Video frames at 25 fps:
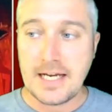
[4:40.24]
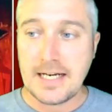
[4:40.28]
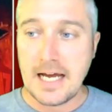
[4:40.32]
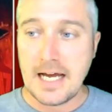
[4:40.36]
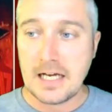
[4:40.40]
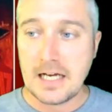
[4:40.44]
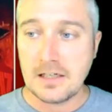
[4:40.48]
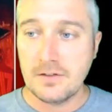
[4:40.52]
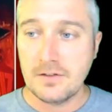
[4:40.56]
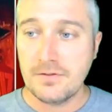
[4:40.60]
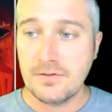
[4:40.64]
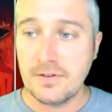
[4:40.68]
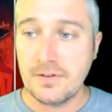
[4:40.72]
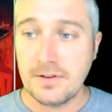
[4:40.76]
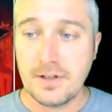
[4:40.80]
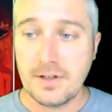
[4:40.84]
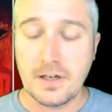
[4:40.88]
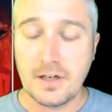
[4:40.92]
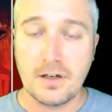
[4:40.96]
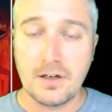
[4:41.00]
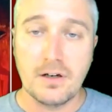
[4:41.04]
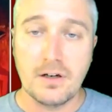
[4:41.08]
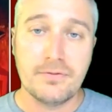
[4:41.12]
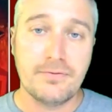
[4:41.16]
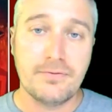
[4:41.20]
out of their
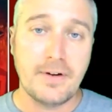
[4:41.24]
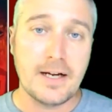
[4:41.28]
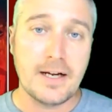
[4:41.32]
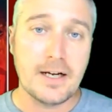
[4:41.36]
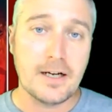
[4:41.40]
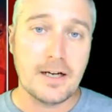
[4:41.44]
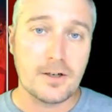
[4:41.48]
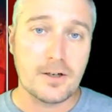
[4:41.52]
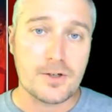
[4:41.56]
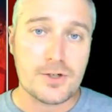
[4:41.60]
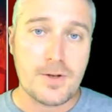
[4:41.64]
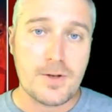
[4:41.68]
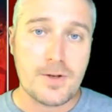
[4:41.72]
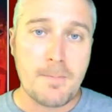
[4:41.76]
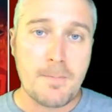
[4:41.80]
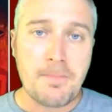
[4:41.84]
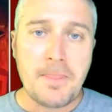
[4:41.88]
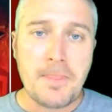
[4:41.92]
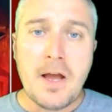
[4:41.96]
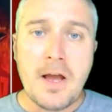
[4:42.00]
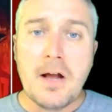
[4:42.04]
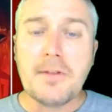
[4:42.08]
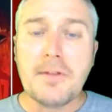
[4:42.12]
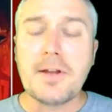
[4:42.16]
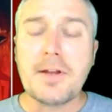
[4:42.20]
affairs.
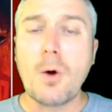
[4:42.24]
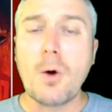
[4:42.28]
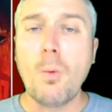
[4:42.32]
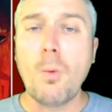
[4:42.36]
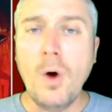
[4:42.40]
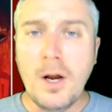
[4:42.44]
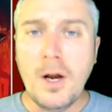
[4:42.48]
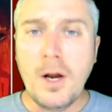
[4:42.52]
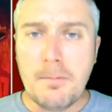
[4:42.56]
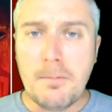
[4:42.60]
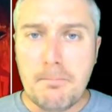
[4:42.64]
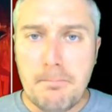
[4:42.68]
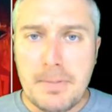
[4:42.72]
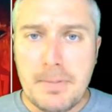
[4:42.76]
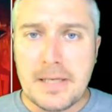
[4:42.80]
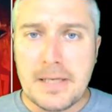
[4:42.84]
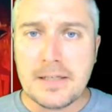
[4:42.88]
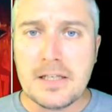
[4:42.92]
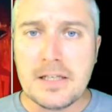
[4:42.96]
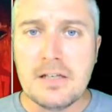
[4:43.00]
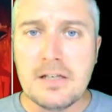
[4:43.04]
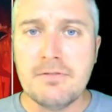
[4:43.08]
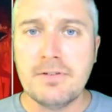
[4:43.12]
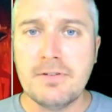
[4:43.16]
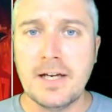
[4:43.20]
Now, one
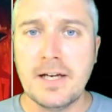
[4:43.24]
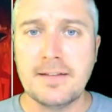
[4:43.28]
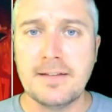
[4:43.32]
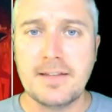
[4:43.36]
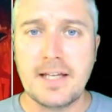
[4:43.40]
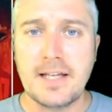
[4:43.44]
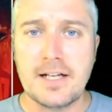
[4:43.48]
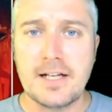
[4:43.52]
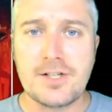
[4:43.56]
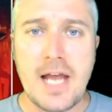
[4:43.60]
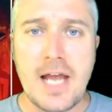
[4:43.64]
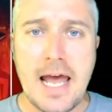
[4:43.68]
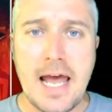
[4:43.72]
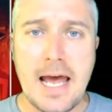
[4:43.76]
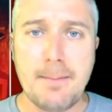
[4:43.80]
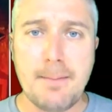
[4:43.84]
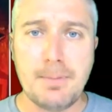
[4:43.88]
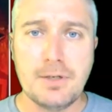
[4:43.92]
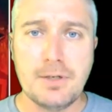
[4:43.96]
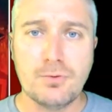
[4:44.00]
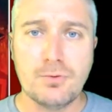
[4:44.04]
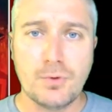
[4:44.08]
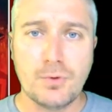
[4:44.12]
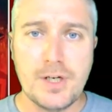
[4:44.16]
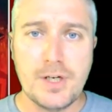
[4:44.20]
big event that has
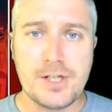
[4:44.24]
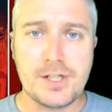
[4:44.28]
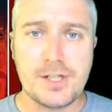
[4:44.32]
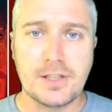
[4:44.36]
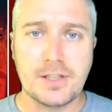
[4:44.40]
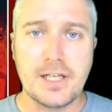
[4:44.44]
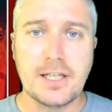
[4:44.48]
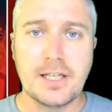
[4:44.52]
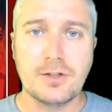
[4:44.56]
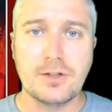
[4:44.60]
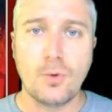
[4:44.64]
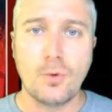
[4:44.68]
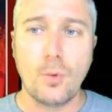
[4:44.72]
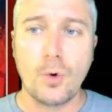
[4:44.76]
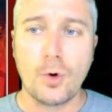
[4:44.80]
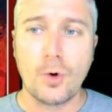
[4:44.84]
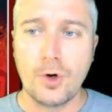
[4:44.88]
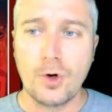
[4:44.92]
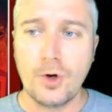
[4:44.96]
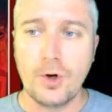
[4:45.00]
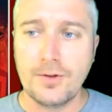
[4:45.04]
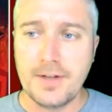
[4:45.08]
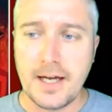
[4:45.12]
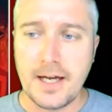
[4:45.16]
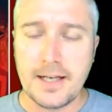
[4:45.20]
happened recently in the
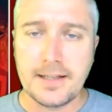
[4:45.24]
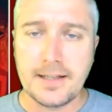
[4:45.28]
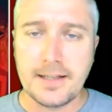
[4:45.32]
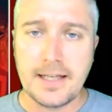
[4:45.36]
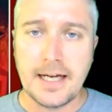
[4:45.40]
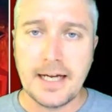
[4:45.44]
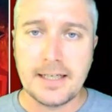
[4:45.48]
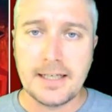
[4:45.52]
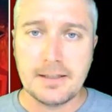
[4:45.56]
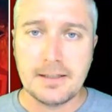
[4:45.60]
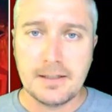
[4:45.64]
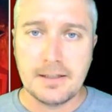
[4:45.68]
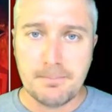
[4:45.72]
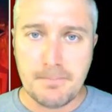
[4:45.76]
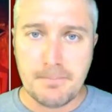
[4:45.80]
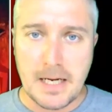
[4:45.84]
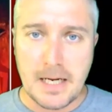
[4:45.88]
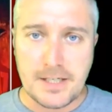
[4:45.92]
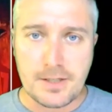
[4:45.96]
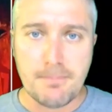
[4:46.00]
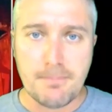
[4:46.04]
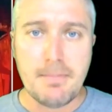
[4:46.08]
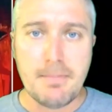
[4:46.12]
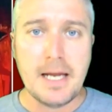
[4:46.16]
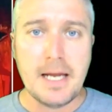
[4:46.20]
world that
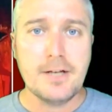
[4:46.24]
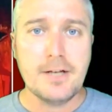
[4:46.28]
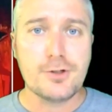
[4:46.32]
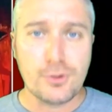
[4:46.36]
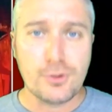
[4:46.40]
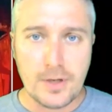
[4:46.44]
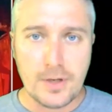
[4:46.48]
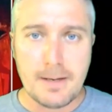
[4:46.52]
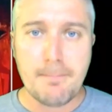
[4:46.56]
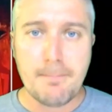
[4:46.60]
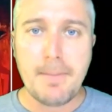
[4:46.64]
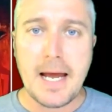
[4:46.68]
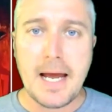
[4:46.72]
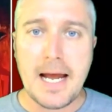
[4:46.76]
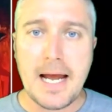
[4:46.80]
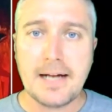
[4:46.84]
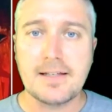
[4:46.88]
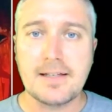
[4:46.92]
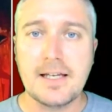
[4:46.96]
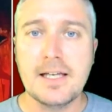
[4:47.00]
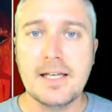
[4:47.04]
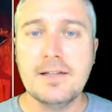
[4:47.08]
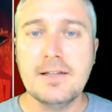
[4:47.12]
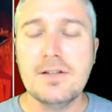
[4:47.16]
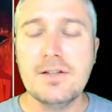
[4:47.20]
makes a major impact
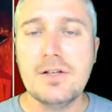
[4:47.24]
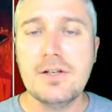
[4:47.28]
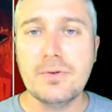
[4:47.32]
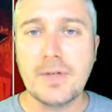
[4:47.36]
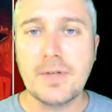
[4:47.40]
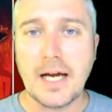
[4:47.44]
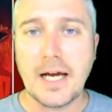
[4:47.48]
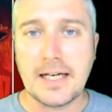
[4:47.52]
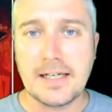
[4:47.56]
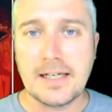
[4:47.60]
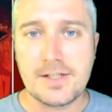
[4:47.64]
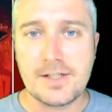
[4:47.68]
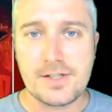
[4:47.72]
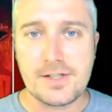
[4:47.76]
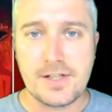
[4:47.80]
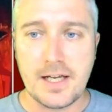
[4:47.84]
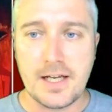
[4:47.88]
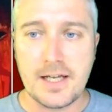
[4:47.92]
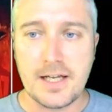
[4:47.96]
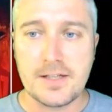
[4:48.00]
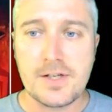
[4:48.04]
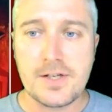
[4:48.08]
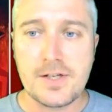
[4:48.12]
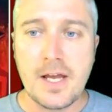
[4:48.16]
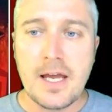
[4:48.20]
in the United
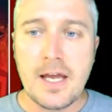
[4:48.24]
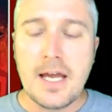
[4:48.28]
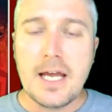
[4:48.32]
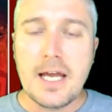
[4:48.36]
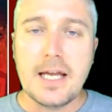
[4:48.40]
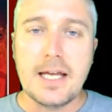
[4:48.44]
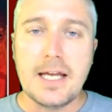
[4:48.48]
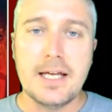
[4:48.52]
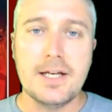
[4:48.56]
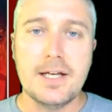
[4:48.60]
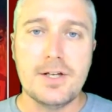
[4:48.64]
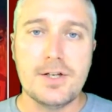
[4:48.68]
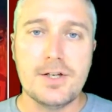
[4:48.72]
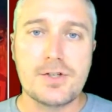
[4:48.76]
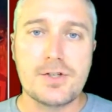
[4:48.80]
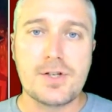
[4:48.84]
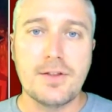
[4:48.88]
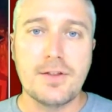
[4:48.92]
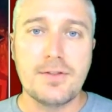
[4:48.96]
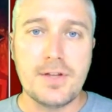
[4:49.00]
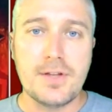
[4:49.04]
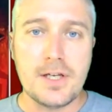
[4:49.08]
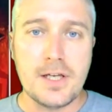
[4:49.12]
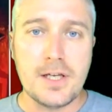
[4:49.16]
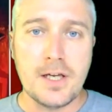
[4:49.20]
States is
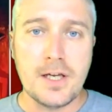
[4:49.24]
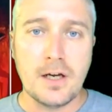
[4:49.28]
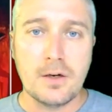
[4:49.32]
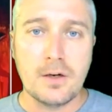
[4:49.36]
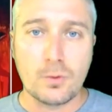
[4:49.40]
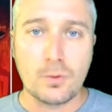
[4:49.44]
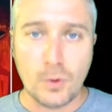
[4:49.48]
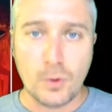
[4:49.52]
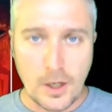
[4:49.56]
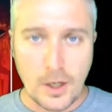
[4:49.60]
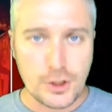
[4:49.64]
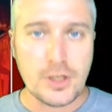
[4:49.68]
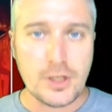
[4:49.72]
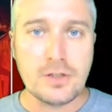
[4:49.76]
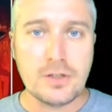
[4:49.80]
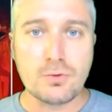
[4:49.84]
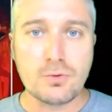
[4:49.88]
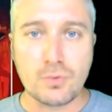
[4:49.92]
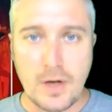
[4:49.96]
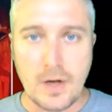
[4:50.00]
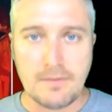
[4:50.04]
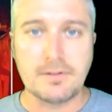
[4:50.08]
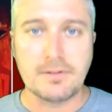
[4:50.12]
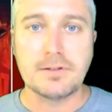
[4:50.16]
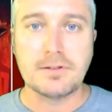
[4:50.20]
the Russian
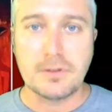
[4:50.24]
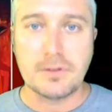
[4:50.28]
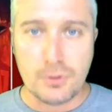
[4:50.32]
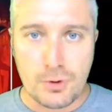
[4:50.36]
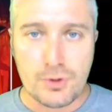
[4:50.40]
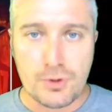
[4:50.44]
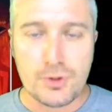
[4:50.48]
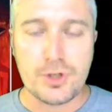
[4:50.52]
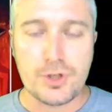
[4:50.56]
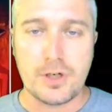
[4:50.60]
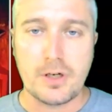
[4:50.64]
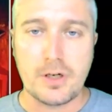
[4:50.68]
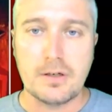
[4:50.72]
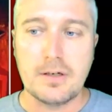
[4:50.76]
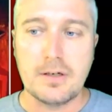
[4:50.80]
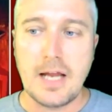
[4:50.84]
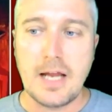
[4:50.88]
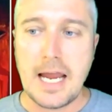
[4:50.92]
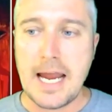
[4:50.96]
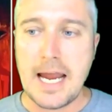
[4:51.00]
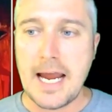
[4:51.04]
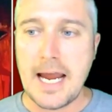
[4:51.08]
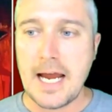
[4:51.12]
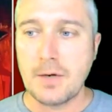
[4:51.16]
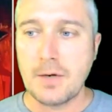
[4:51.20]
Revolution.
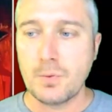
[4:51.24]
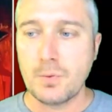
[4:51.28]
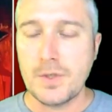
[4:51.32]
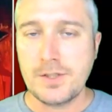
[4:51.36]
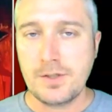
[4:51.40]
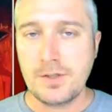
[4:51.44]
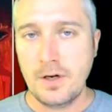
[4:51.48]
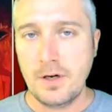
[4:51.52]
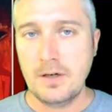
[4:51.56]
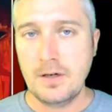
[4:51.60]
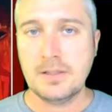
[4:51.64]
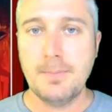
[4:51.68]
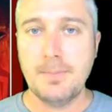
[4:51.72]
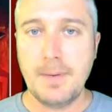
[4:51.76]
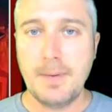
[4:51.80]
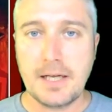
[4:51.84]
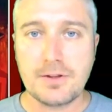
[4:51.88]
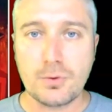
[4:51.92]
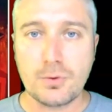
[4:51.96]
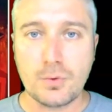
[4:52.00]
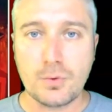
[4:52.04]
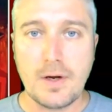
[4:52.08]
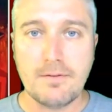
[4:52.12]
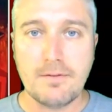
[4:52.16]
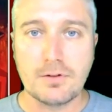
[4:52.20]
And we talked about
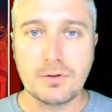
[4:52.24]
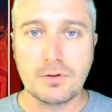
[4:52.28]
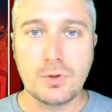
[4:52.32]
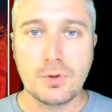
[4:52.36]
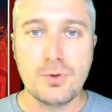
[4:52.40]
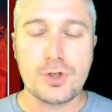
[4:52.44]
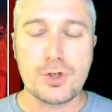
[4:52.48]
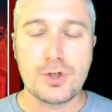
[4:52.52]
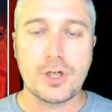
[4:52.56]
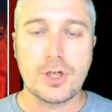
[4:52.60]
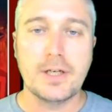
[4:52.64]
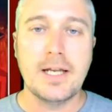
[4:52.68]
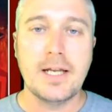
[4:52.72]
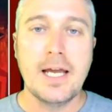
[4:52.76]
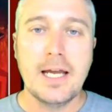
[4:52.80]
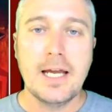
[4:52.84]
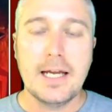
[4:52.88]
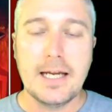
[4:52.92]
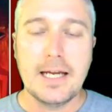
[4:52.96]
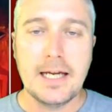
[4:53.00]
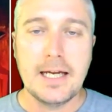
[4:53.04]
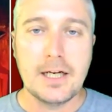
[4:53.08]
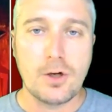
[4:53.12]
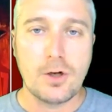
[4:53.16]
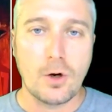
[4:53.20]
the revolution
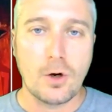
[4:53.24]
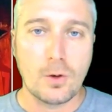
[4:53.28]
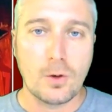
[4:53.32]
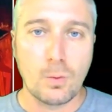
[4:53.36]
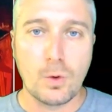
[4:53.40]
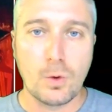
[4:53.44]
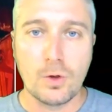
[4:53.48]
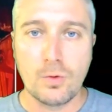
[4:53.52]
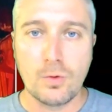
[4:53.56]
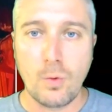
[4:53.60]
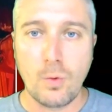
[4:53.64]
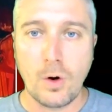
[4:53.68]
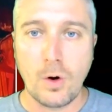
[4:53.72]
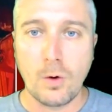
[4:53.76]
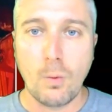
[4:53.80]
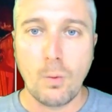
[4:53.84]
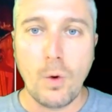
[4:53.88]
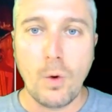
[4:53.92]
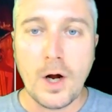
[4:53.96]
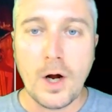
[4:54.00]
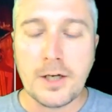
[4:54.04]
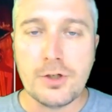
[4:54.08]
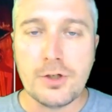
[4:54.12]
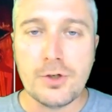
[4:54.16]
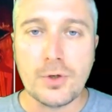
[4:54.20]
in our World War
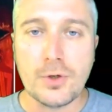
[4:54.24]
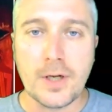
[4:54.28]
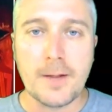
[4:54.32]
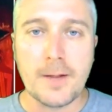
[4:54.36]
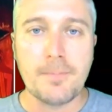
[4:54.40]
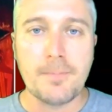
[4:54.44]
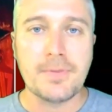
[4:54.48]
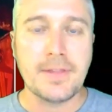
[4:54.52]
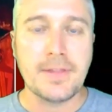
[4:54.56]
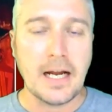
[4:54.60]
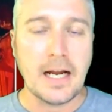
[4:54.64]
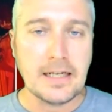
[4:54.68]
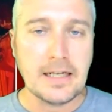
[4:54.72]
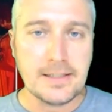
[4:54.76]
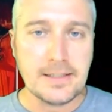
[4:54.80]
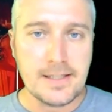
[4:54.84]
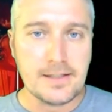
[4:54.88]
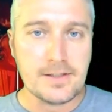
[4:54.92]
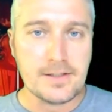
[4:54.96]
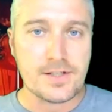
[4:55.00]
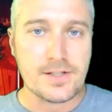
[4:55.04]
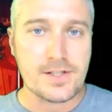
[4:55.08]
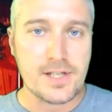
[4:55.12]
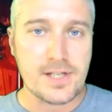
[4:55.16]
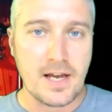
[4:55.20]
I unit. In
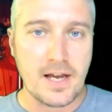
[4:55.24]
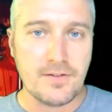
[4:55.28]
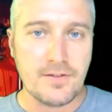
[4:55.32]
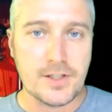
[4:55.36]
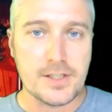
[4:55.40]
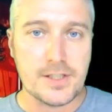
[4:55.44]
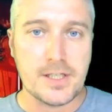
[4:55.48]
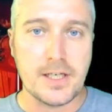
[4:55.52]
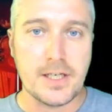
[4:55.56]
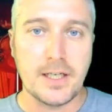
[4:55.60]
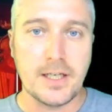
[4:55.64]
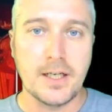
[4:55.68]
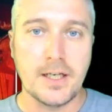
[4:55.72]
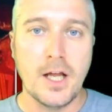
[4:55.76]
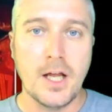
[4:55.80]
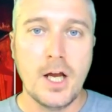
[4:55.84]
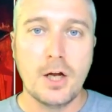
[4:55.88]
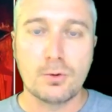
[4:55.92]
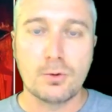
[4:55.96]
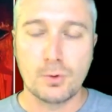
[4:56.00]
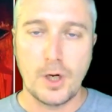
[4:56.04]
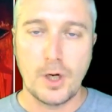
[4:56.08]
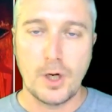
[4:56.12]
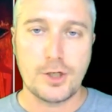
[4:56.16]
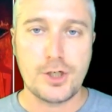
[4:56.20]
1917,
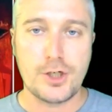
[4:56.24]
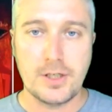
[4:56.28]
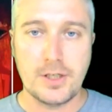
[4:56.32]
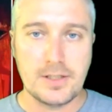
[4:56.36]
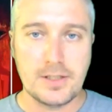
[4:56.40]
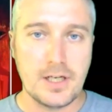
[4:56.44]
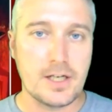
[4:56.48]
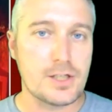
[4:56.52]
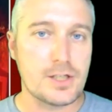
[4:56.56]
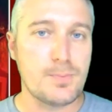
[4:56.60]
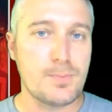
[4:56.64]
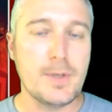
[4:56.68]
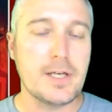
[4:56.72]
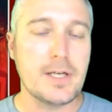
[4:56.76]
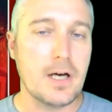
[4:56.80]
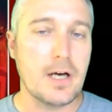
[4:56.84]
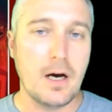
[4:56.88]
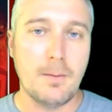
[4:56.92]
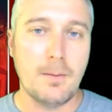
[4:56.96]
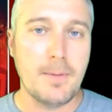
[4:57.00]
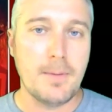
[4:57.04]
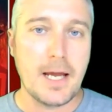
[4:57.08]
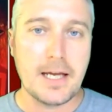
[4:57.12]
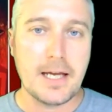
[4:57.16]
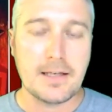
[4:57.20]
Russia does
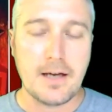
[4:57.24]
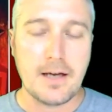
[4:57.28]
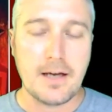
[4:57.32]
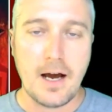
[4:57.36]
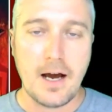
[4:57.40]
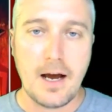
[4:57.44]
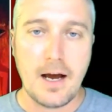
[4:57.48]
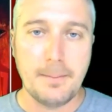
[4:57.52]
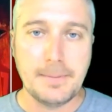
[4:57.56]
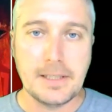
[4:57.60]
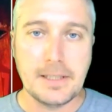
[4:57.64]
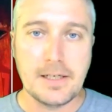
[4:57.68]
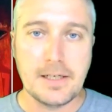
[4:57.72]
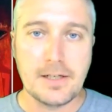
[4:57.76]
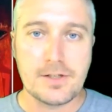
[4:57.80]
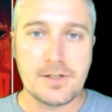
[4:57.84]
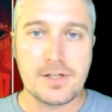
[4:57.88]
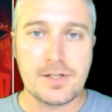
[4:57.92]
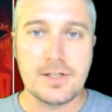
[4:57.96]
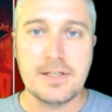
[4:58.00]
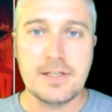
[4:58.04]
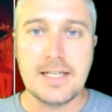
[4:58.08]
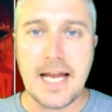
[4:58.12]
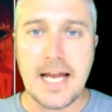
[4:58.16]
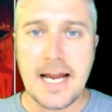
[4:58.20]
become a communist
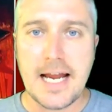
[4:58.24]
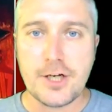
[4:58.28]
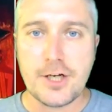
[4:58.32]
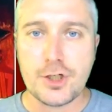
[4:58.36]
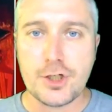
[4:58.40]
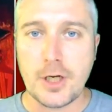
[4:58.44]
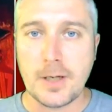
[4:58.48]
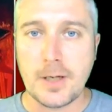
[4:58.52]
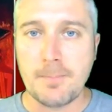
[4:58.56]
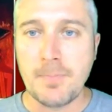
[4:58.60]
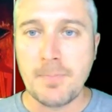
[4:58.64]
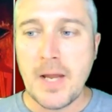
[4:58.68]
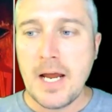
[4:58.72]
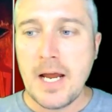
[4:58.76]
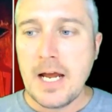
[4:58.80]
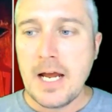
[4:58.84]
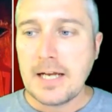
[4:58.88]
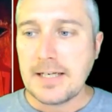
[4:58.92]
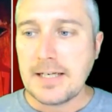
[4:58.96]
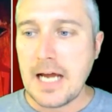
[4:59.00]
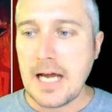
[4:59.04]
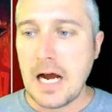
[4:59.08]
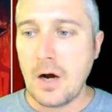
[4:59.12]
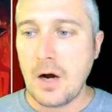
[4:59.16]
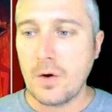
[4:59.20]
nation.
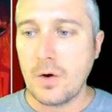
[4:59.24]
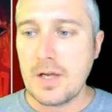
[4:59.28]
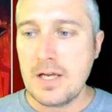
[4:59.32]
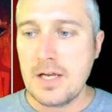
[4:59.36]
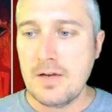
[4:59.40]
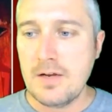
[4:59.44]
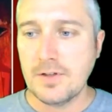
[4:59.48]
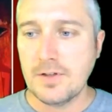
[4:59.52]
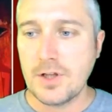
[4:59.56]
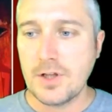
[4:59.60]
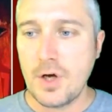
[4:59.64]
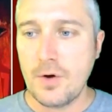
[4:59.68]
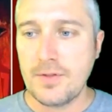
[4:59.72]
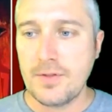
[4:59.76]
Now, even though